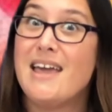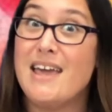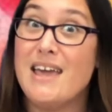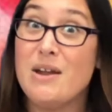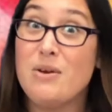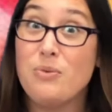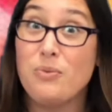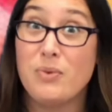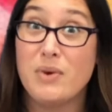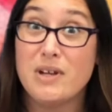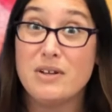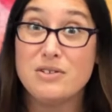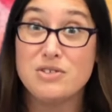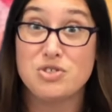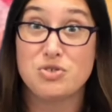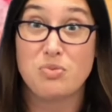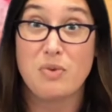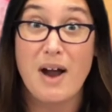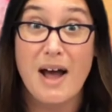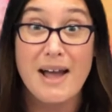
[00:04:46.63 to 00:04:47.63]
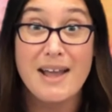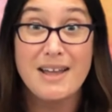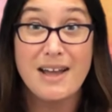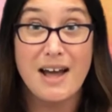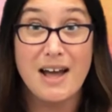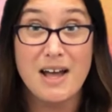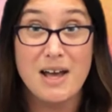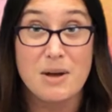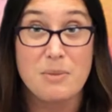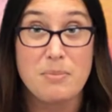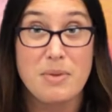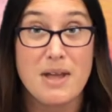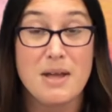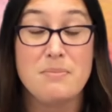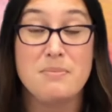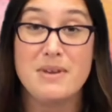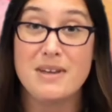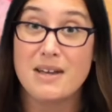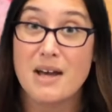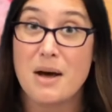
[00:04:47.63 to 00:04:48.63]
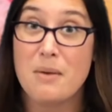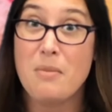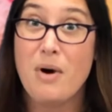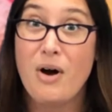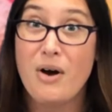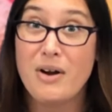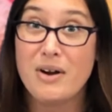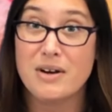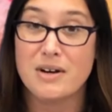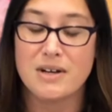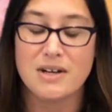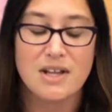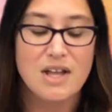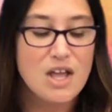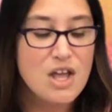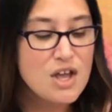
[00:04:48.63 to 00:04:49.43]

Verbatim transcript: it will dry up and become hard.